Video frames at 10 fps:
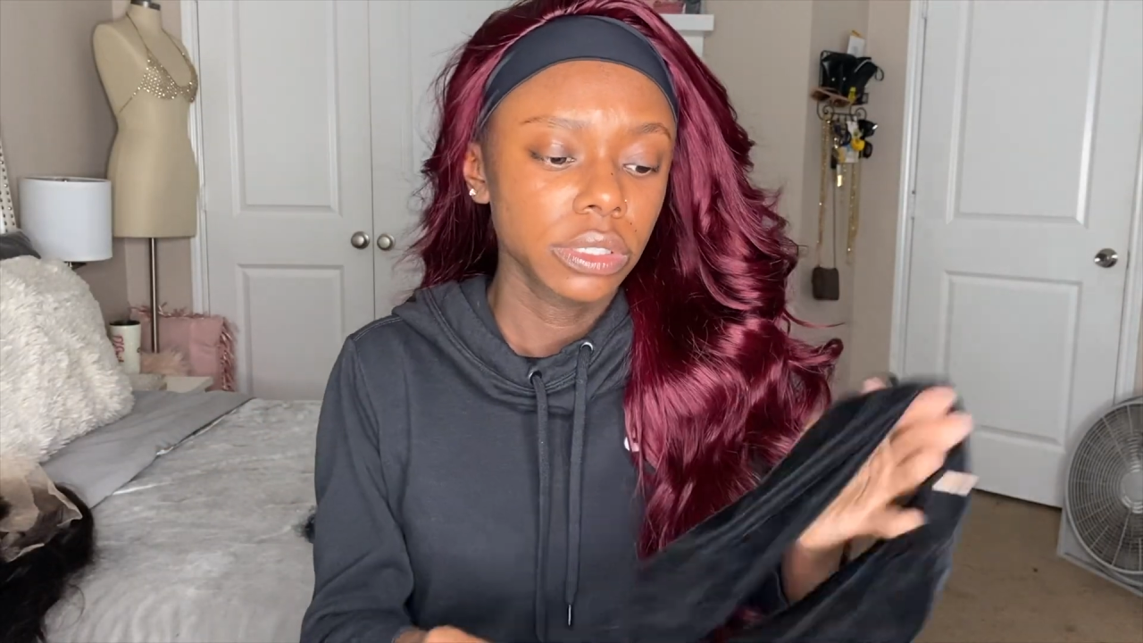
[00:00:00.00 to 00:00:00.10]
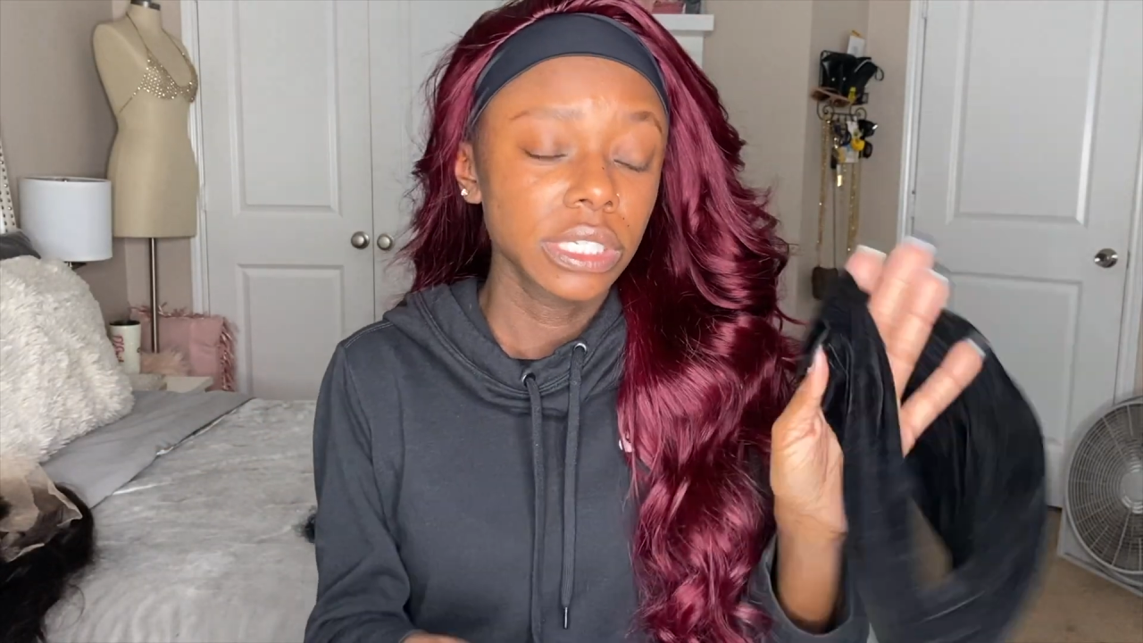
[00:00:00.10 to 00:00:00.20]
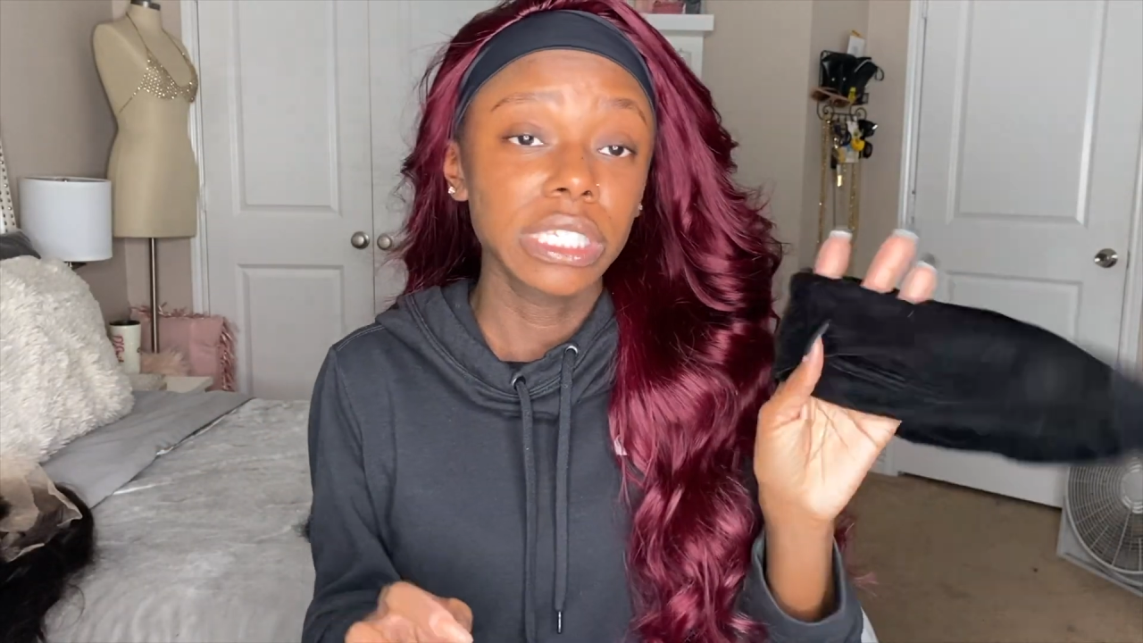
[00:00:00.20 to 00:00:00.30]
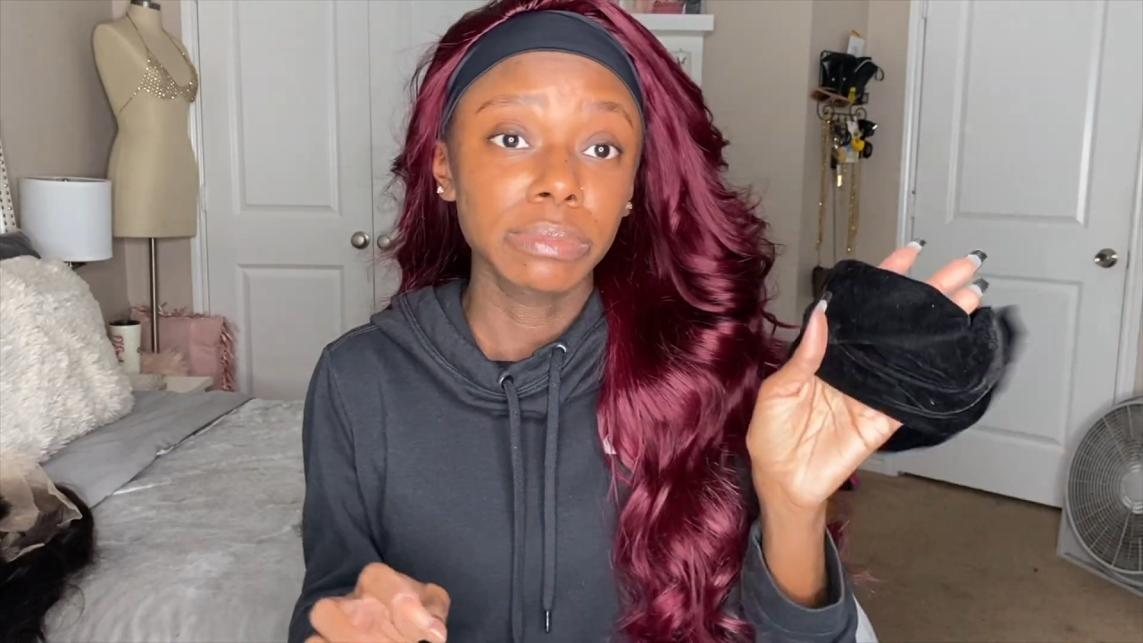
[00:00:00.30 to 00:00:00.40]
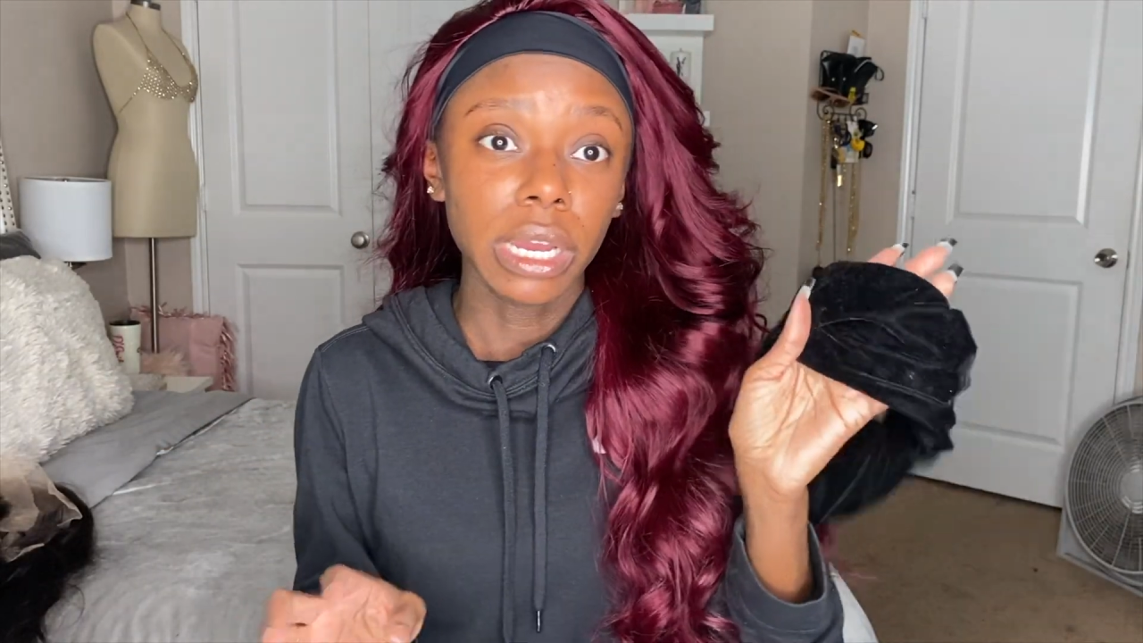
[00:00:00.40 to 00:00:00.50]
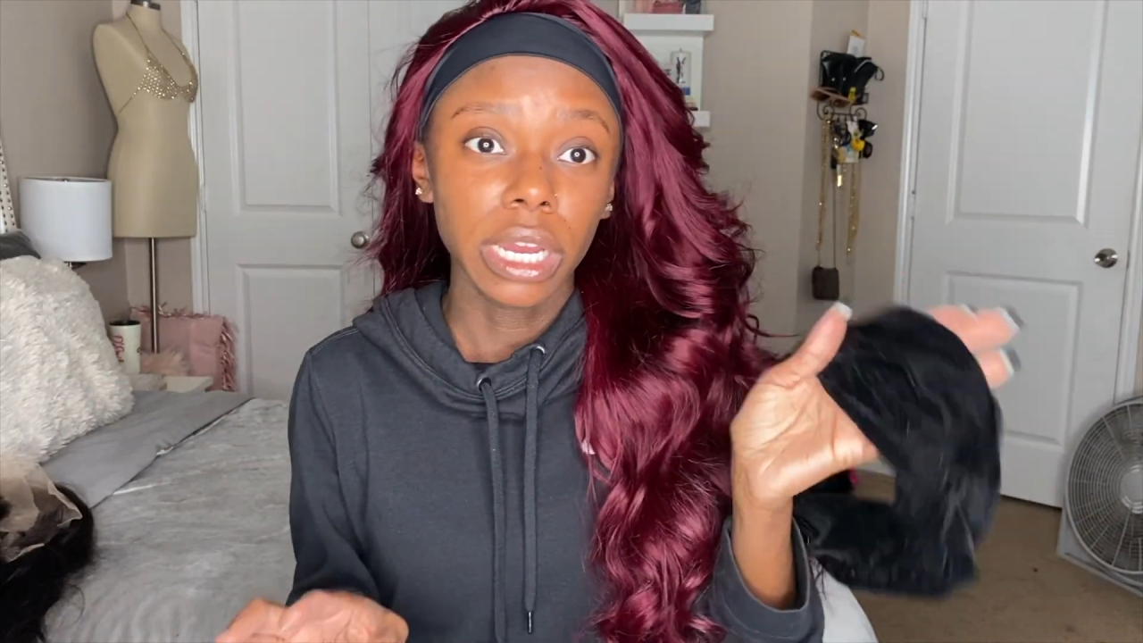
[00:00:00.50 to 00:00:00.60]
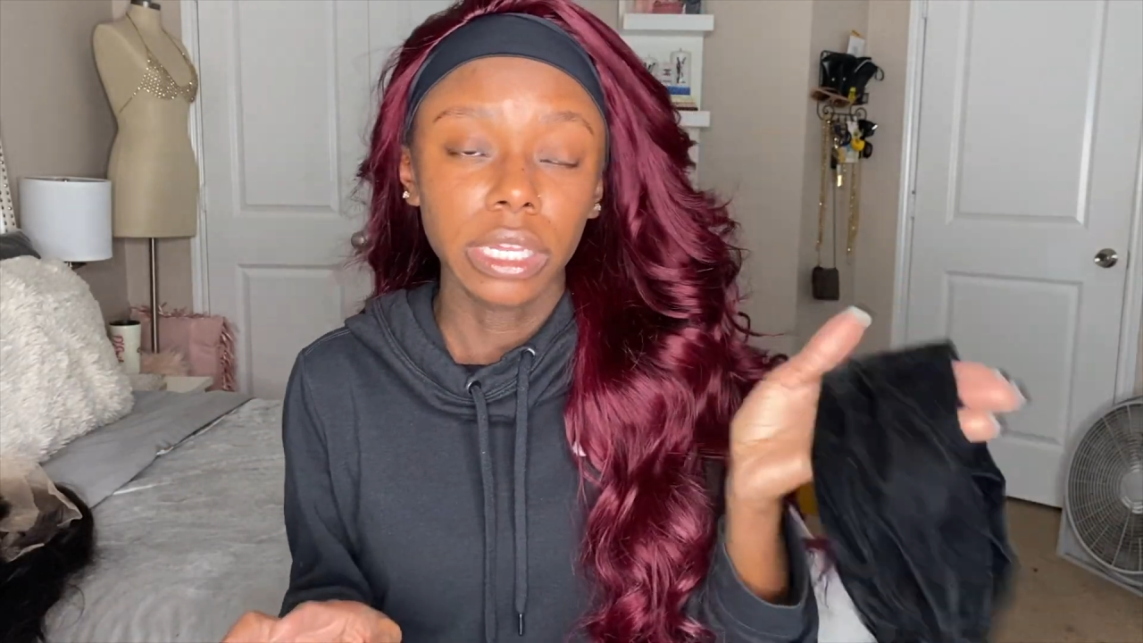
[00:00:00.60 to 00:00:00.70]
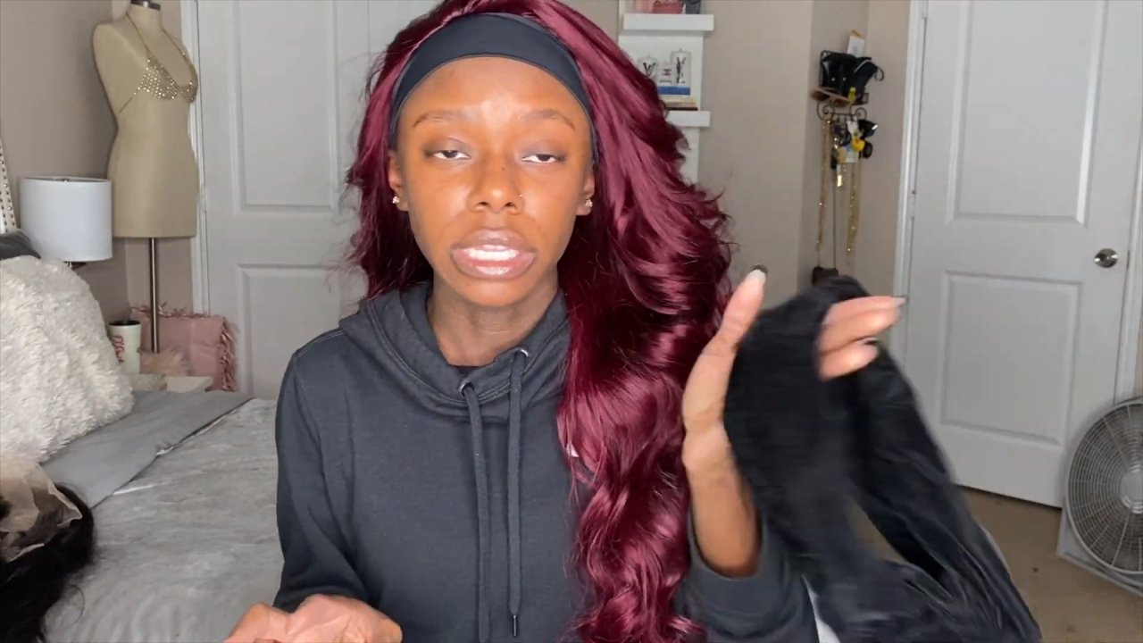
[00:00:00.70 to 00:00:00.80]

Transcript: This is mine.